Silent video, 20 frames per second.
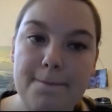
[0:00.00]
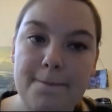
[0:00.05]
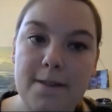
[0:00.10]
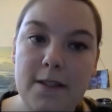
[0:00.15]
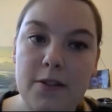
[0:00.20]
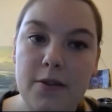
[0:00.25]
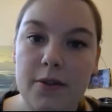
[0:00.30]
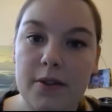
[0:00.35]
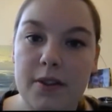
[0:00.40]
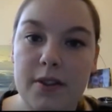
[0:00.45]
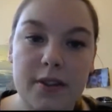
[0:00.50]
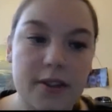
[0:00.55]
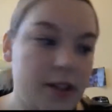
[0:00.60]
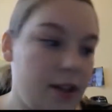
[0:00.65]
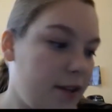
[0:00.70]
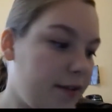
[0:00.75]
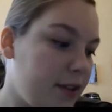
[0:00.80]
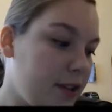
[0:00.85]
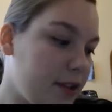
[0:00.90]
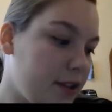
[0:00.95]
So it's good to
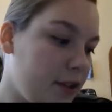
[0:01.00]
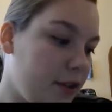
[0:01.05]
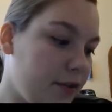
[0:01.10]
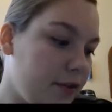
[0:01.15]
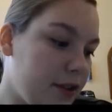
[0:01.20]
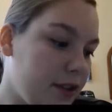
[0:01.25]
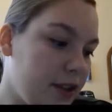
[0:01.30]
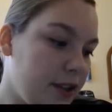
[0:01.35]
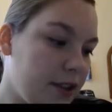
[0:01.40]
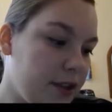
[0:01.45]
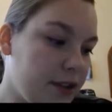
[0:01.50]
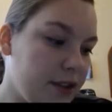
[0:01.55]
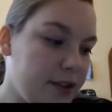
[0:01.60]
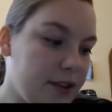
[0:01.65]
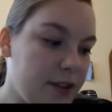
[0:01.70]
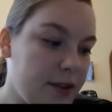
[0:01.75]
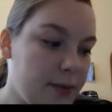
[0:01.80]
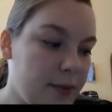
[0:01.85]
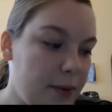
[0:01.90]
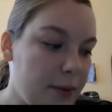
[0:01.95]
have these conversations.
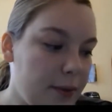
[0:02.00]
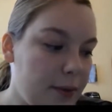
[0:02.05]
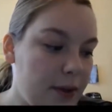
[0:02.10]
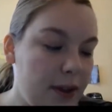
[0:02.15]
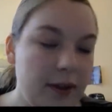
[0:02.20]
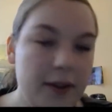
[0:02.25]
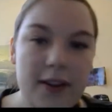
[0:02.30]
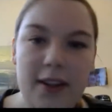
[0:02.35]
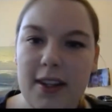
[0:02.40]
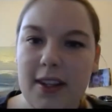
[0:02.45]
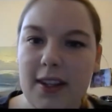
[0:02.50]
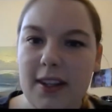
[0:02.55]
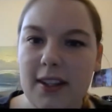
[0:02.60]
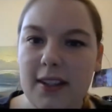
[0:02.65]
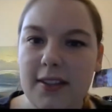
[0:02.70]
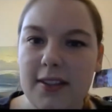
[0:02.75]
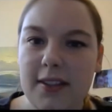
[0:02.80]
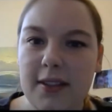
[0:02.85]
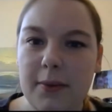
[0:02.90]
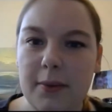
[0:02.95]
And one of the
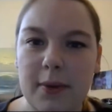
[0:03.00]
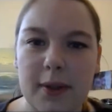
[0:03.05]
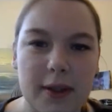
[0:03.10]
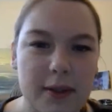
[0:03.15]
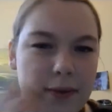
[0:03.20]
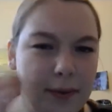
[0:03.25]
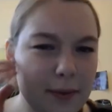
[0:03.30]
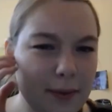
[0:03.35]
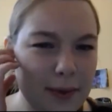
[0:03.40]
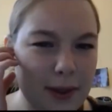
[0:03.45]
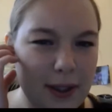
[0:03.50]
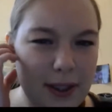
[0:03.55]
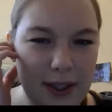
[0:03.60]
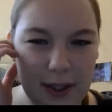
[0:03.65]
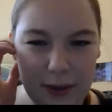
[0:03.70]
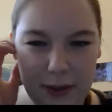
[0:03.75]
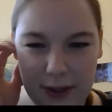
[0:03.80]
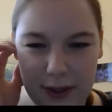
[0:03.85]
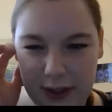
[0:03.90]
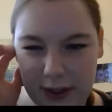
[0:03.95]
things that we
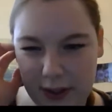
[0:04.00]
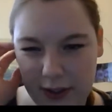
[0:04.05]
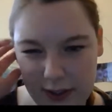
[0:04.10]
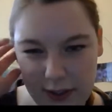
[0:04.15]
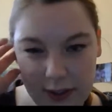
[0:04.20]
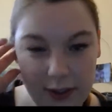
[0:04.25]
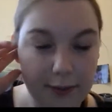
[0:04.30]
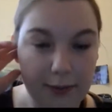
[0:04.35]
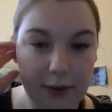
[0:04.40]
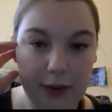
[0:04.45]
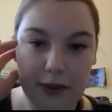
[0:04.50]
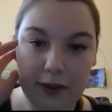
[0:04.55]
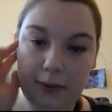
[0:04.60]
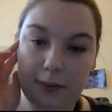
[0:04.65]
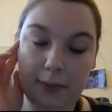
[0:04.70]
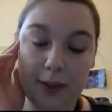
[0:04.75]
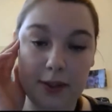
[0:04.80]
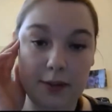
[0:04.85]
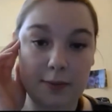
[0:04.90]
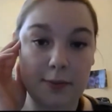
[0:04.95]
agreed on in
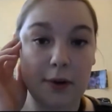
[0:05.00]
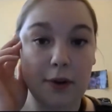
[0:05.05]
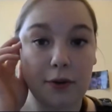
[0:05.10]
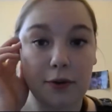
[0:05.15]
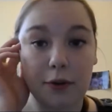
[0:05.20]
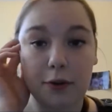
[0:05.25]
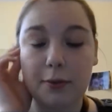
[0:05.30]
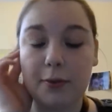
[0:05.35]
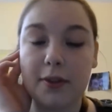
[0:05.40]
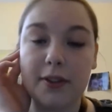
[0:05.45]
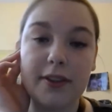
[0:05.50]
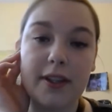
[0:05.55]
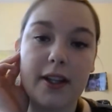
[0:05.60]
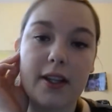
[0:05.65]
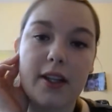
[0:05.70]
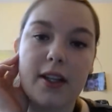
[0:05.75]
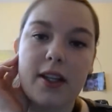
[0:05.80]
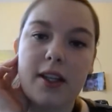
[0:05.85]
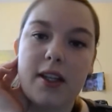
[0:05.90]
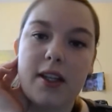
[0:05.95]
my small group is that